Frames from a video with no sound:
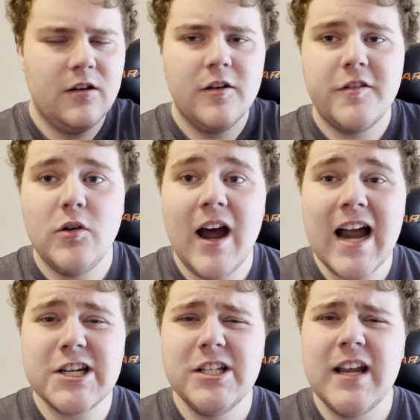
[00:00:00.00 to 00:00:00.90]
So I
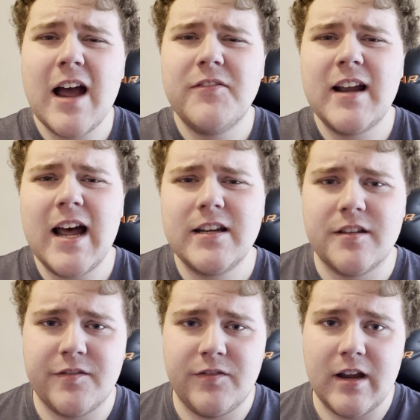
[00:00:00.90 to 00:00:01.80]
actually haven't had
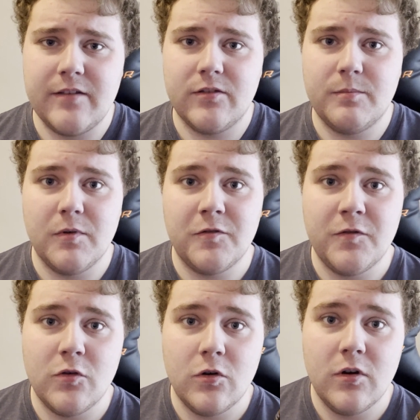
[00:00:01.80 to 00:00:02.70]
this flavour
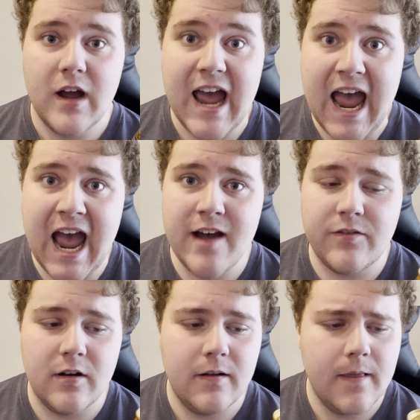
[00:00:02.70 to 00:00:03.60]
before,
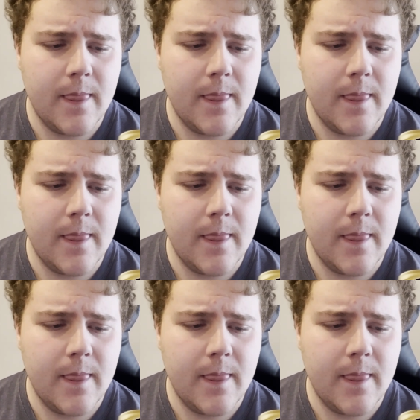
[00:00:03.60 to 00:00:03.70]
ever.